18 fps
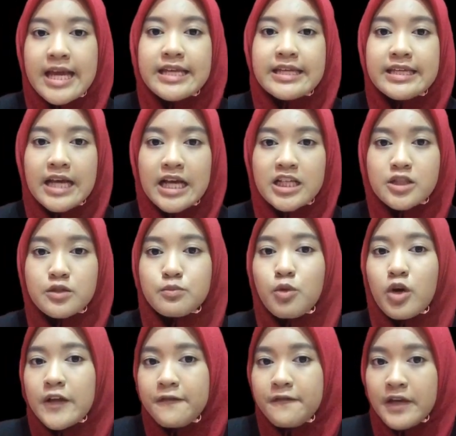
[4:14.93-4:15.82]
thus
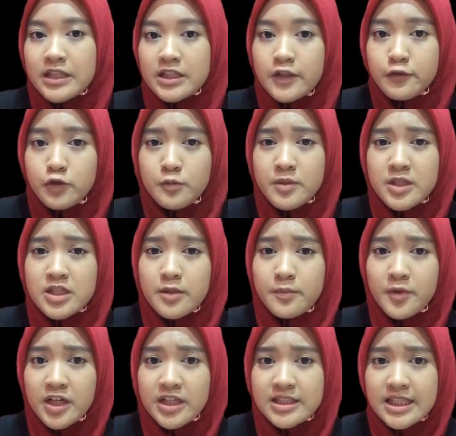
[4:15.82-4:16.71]
more effective to be
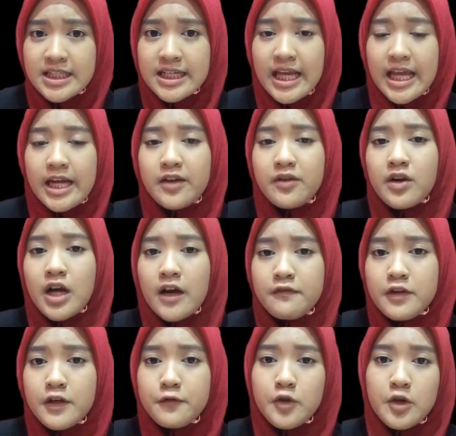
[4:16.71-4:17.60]
separated and
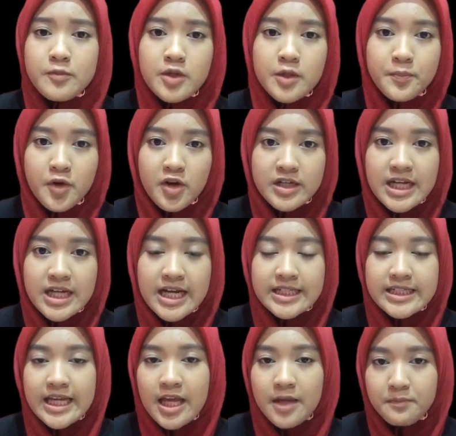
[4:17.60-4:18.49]
recovered from the product
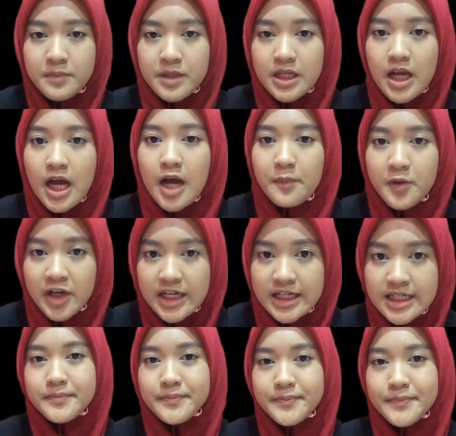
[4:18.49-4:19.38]
that had been
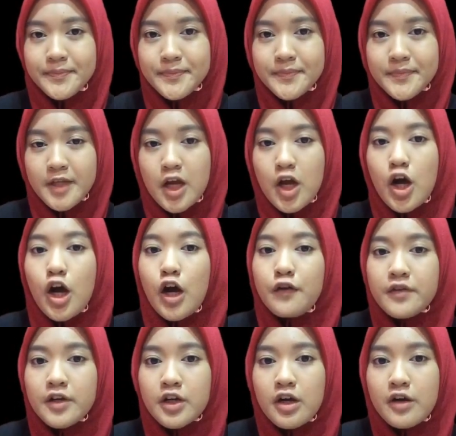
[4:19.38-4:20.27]
upgraded.
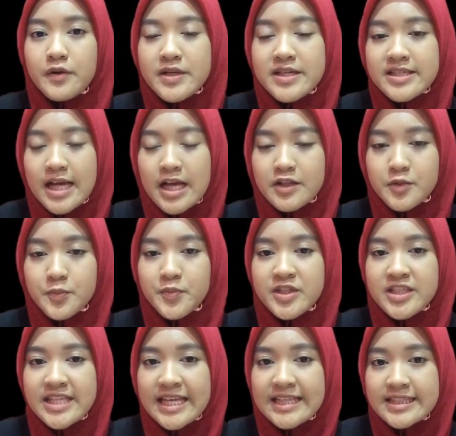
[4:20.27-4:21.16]
Overall results
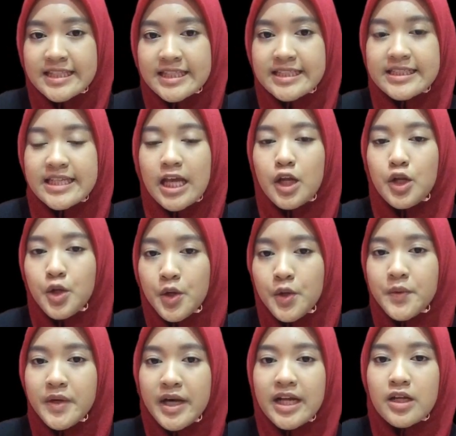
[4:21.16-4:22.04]
presented that
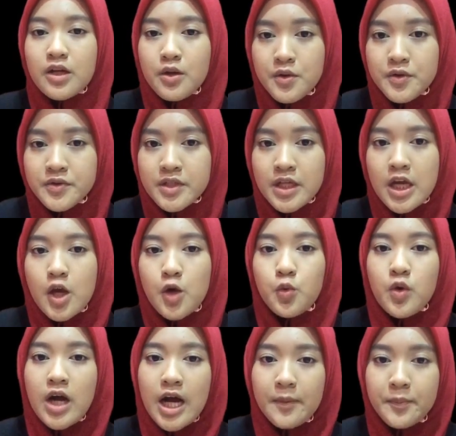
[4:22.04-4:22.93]
low-rank coals
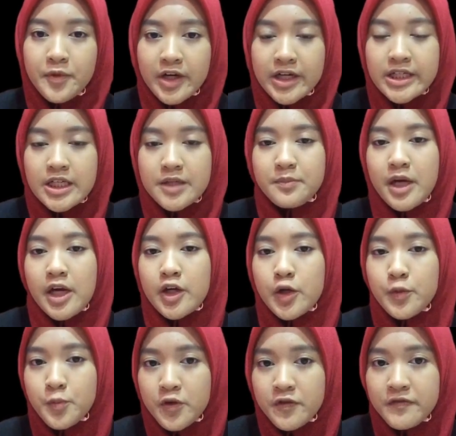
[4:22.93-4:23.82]
were upgraded by
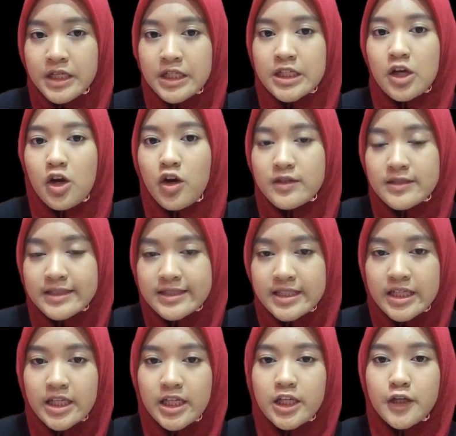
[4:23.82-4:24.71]
removing the
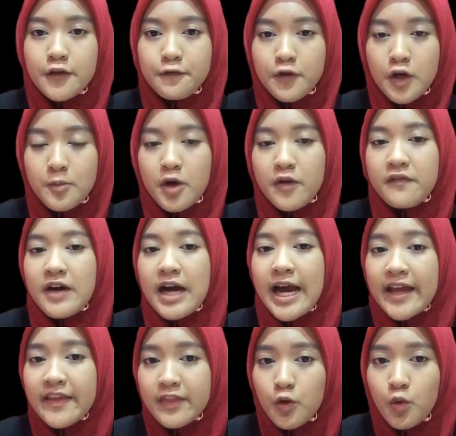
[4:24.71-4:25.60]
oxygen in the form of
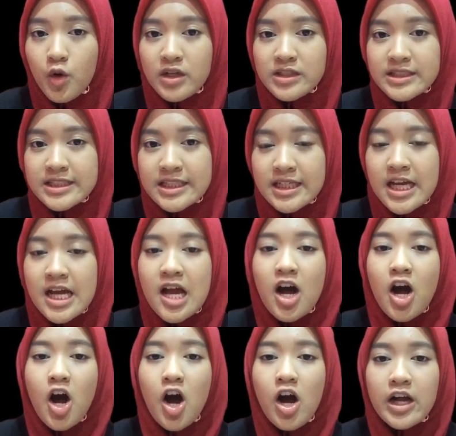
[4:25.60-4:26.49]
either water
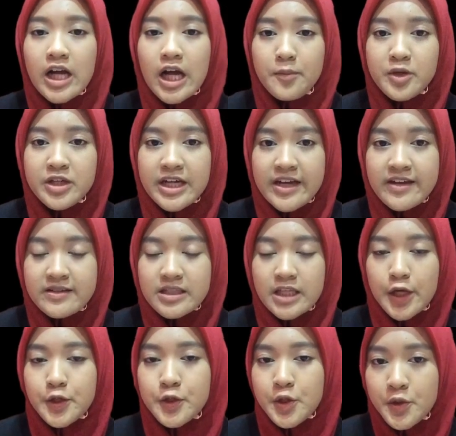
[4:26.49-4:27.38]
or carbon
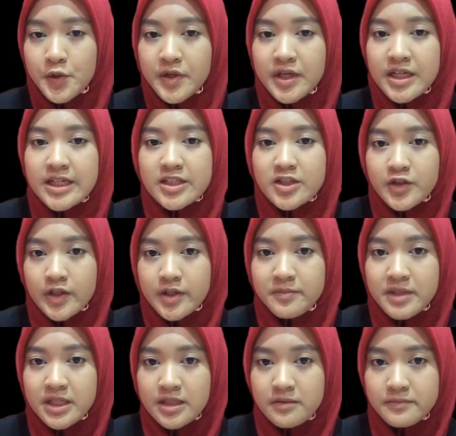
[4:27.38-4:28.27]
dioxide during the
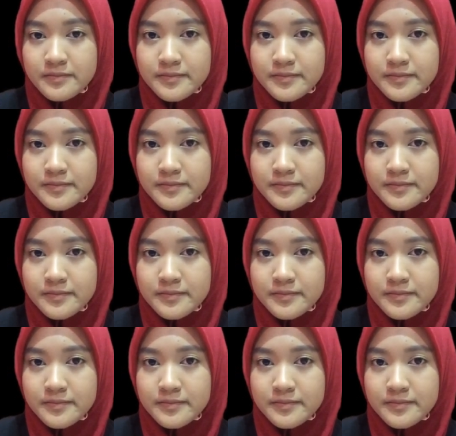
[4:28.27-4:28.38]
treatment.